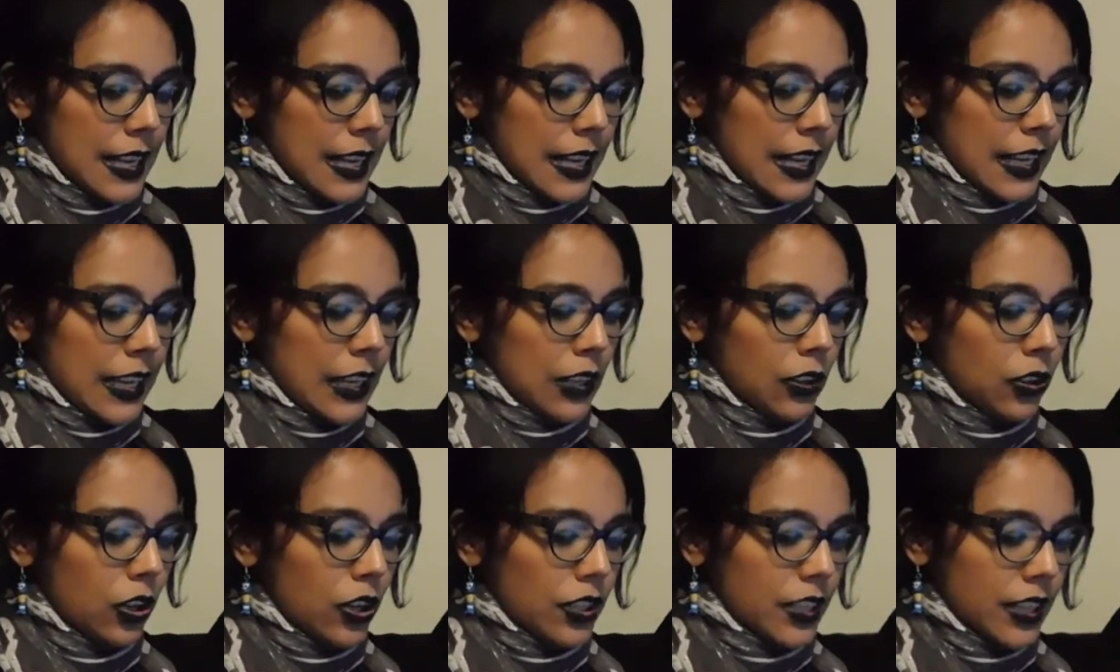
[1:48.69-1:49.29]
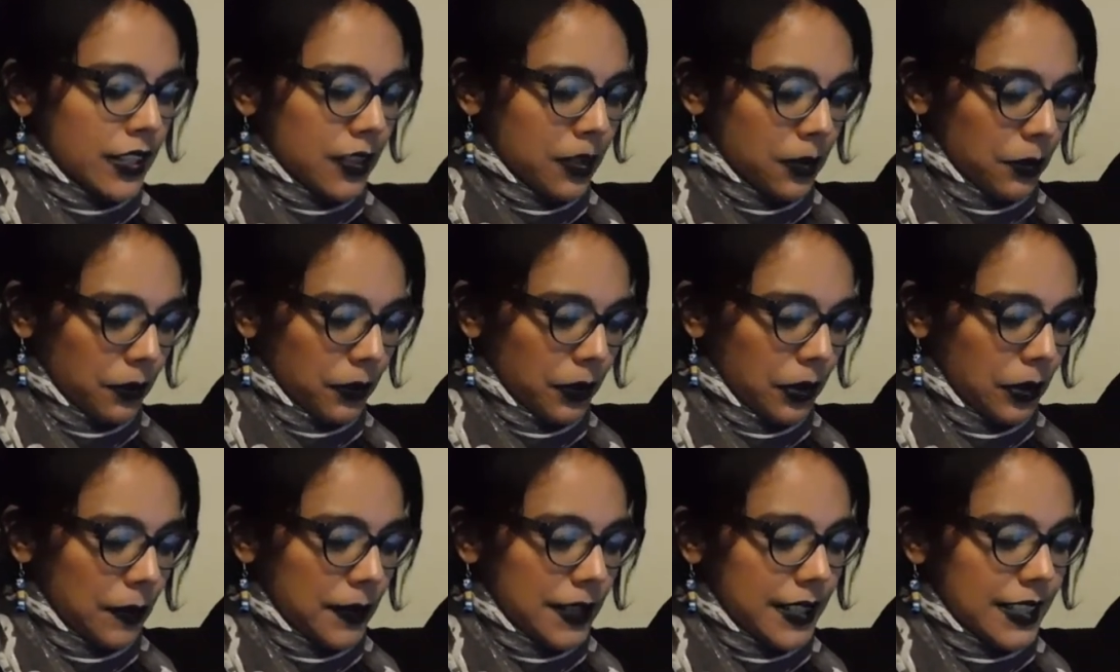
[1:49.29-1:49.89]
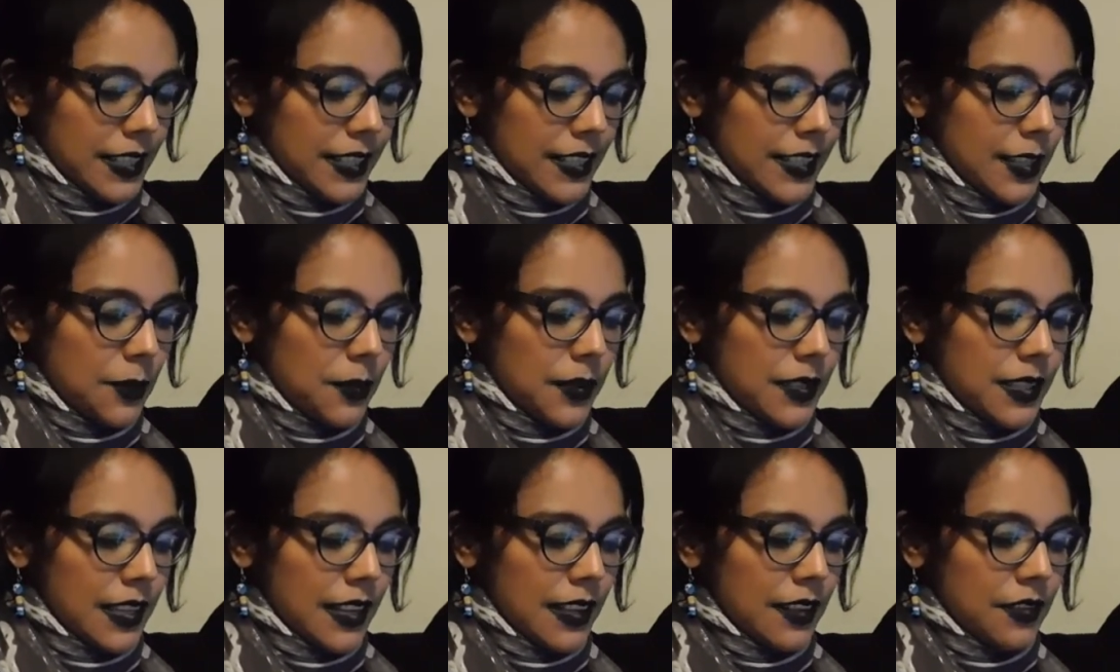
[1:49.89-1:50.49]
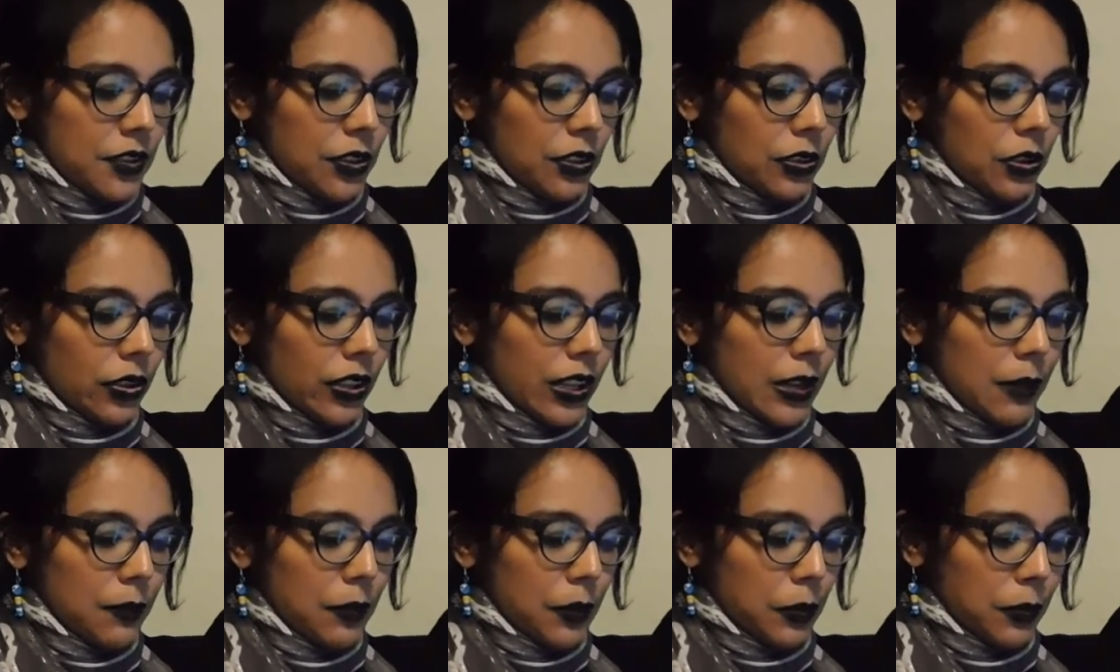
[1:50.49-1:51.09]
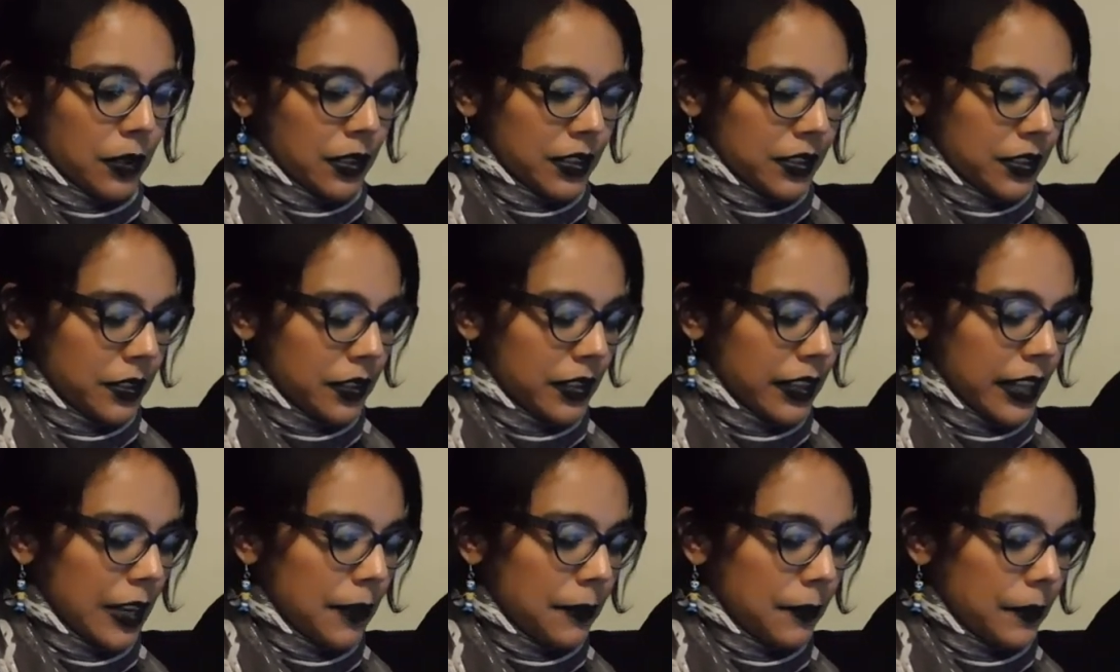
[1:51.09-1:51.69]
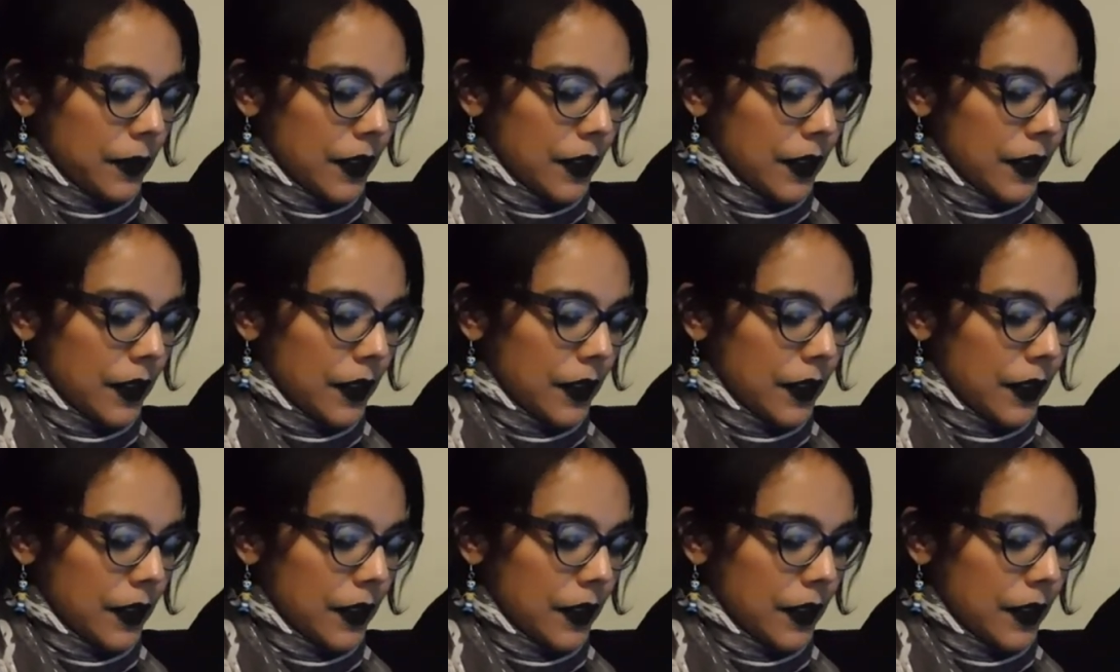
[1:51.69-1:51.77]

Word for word: He looked in the room. Cindy was in there looking bewilderedly.